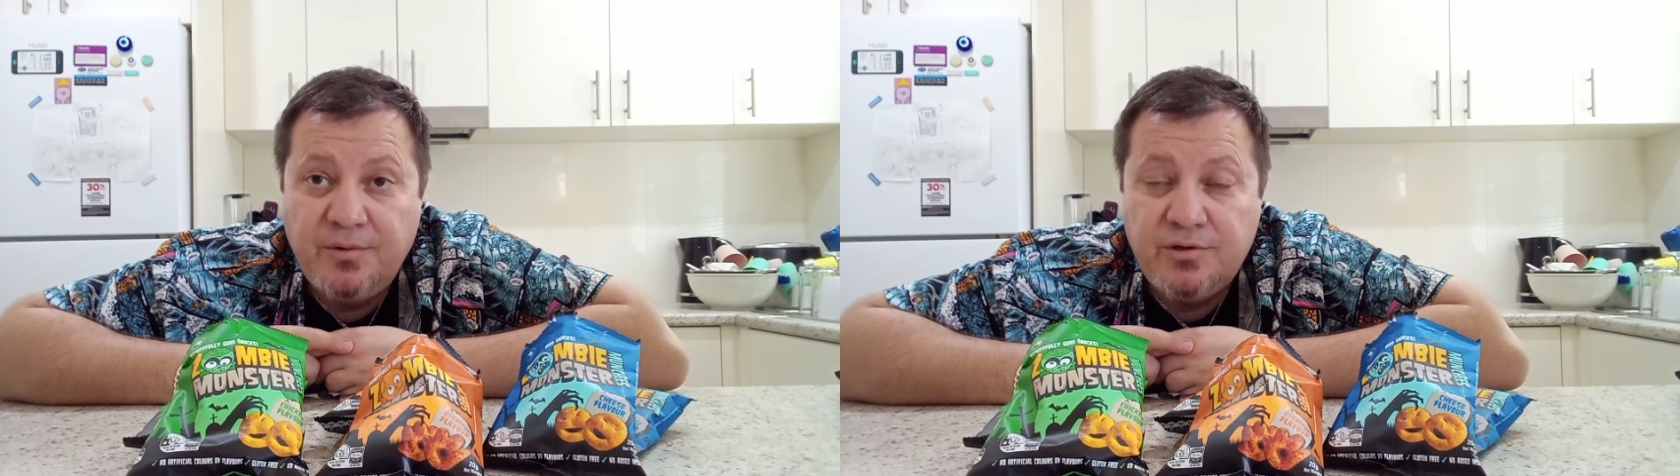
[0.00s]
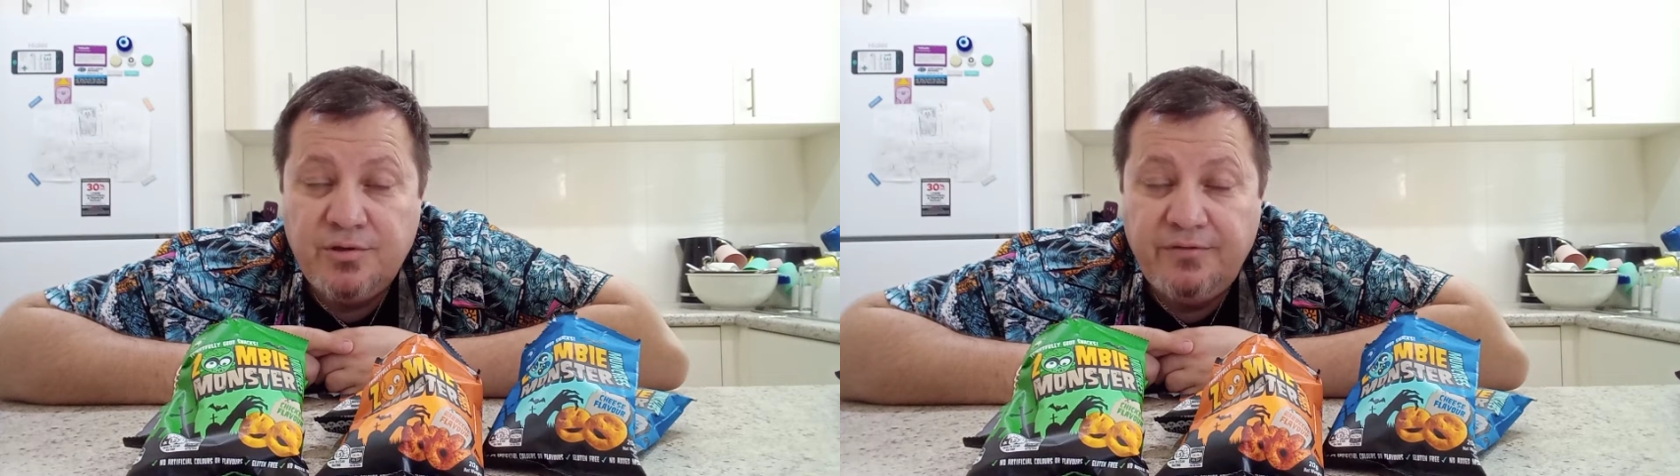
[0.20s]
I'm
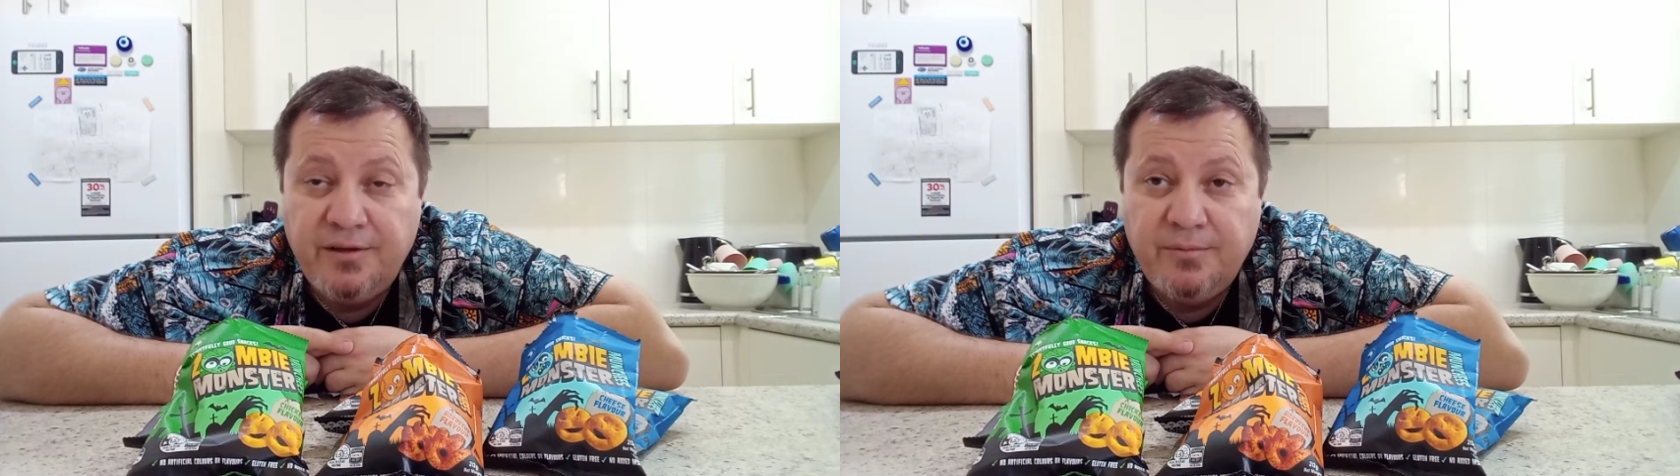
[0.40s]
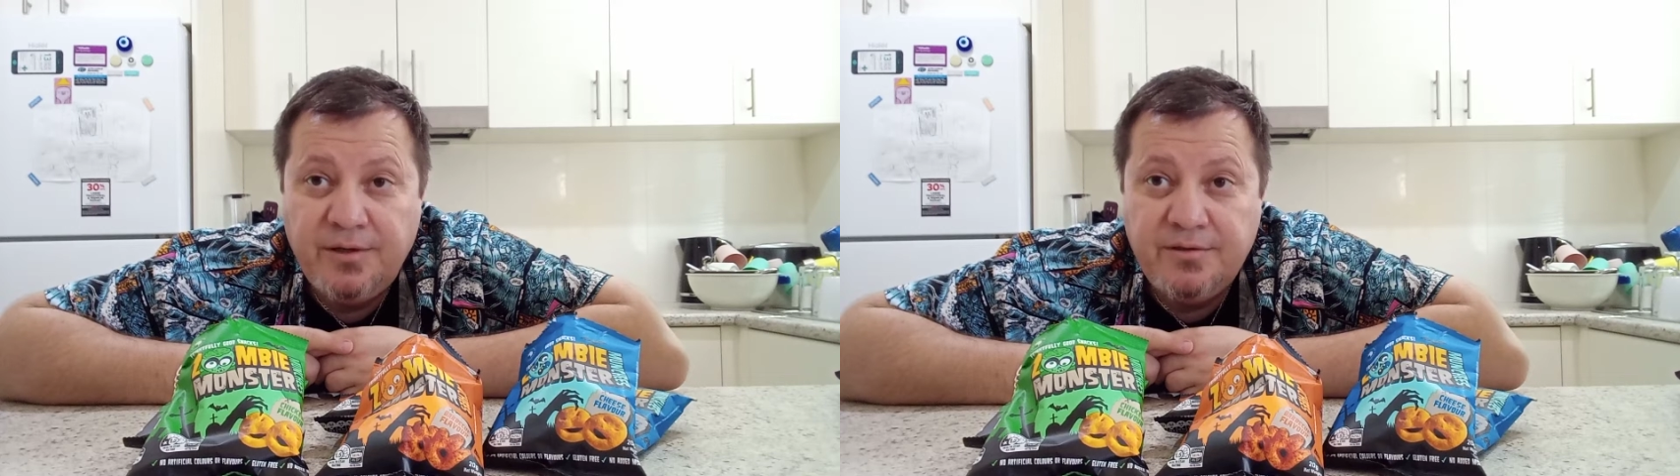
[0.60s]
not sure if
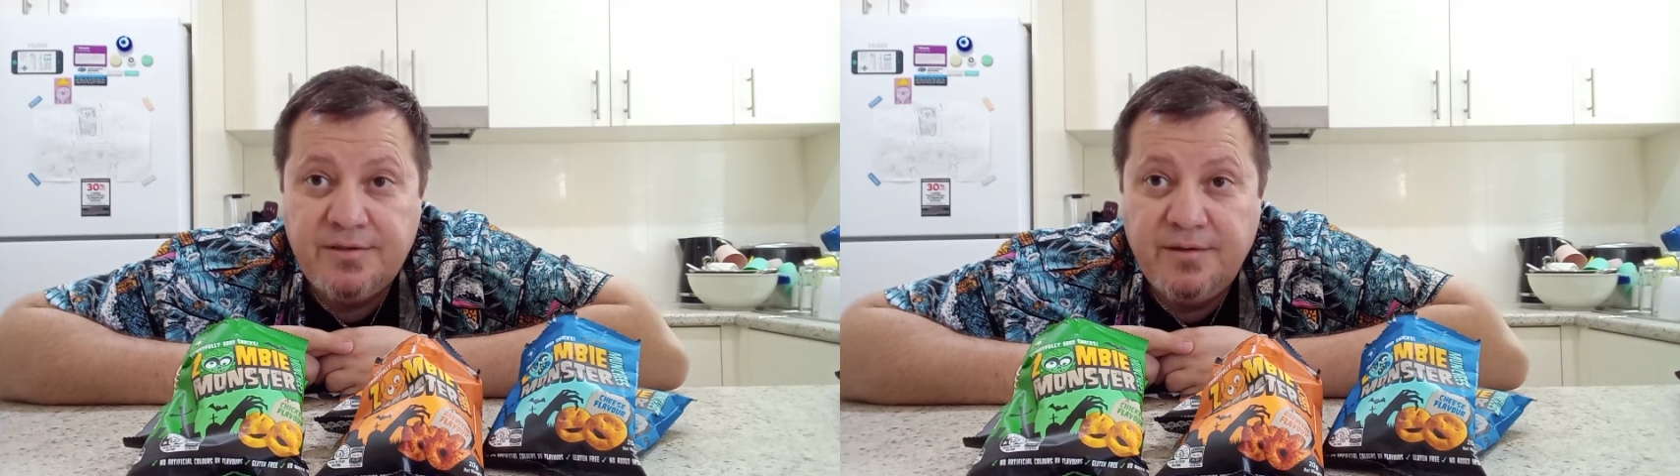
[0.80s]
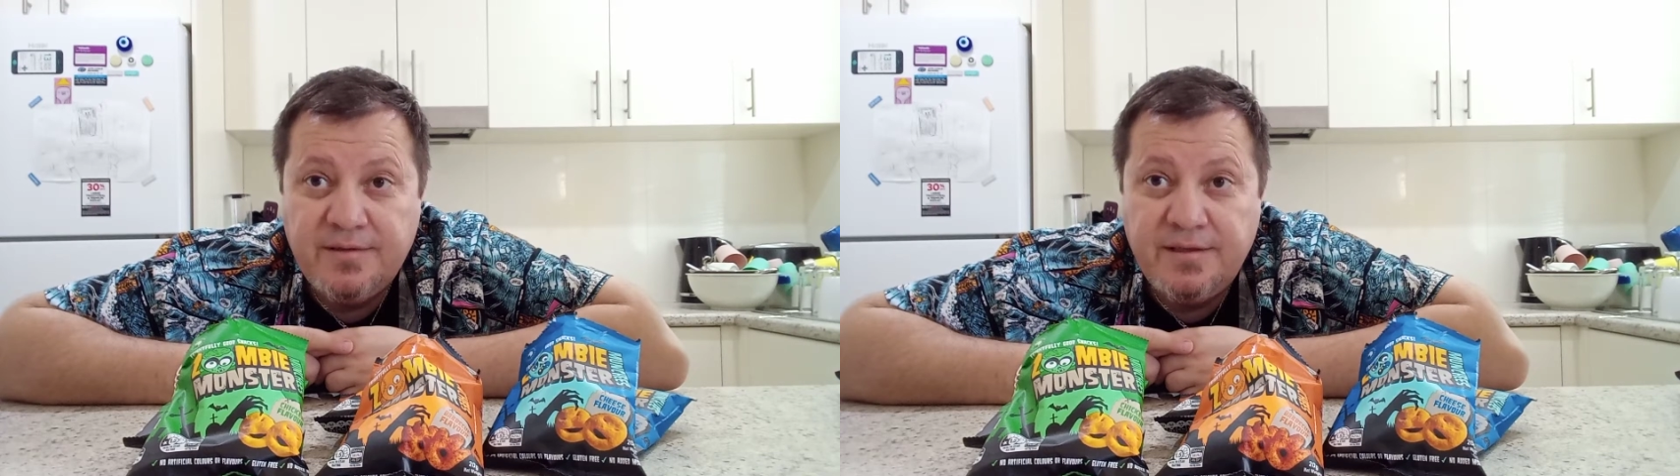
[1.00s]
anyone else
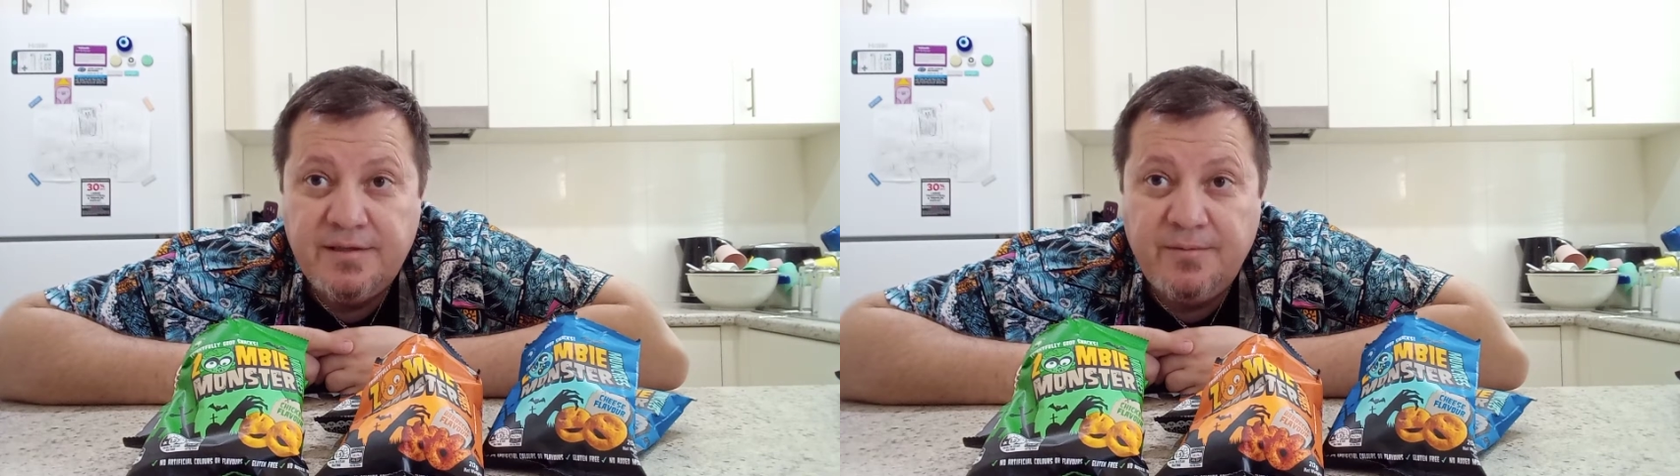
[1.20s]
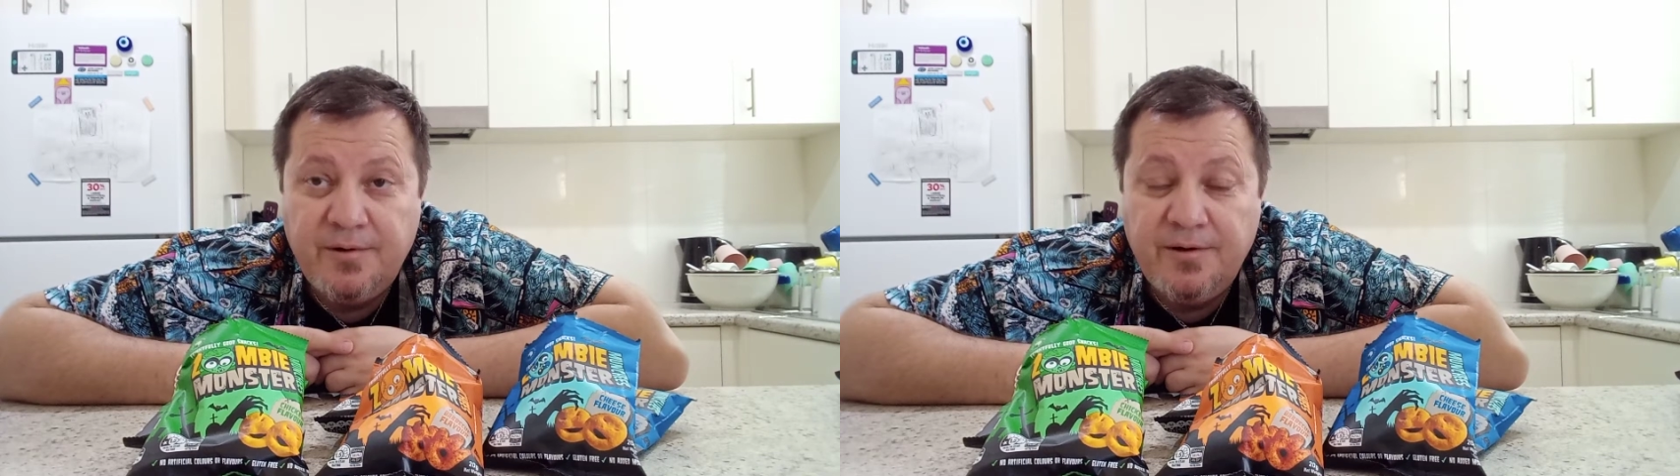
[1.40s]
sells
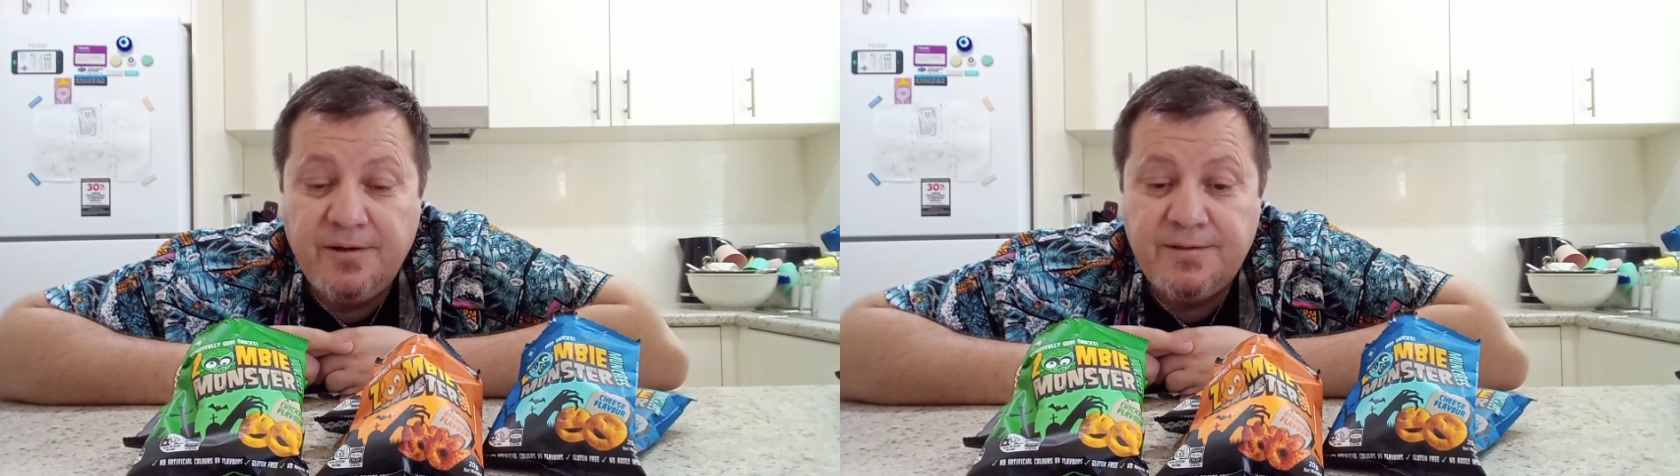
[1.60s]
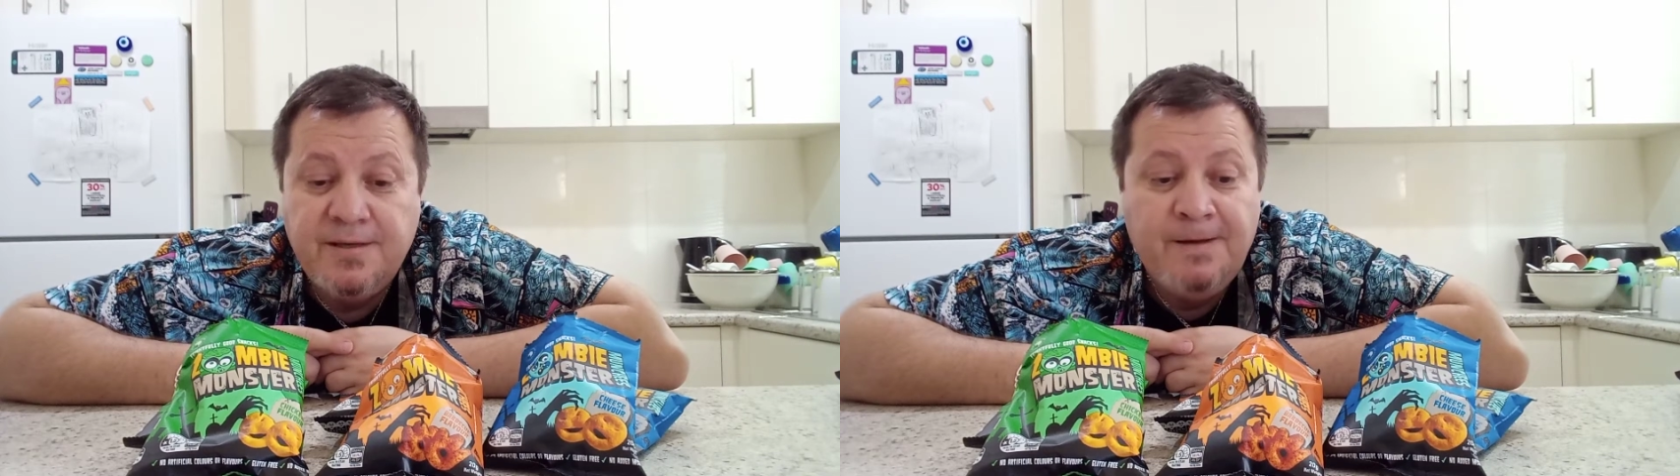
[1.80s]
these anywhere
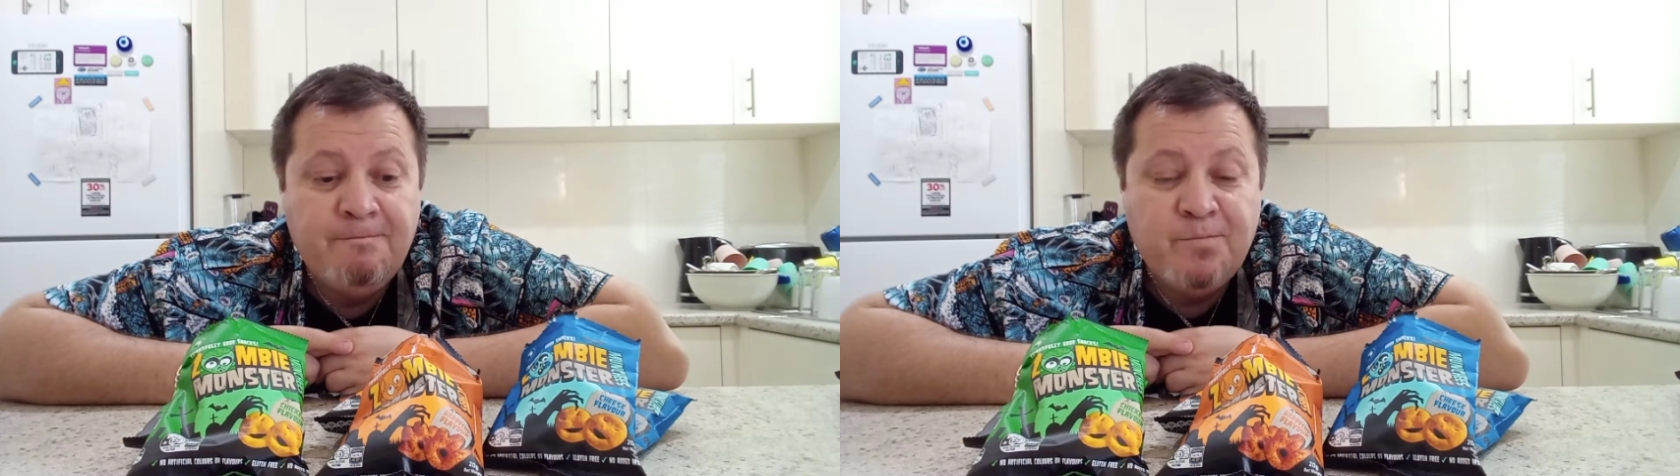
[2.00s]
else.